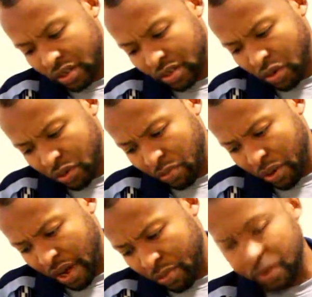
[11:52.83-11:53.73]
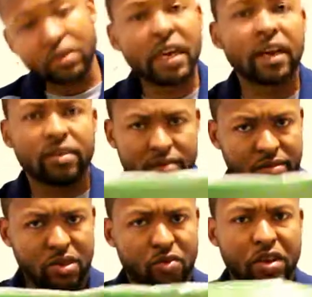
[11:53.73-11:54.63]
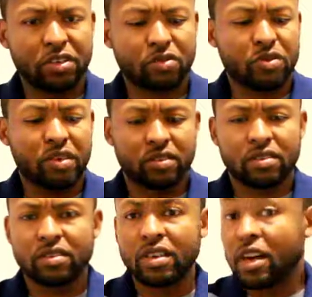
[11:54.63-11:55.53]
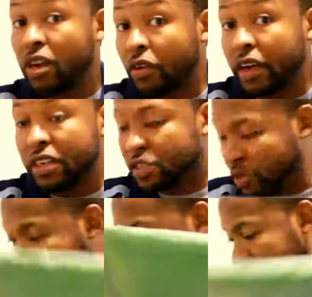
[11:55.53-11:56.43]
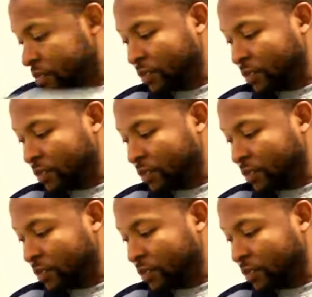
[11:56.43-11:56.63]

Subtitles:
It's on and popping. Yeah, the green screen. Green screen.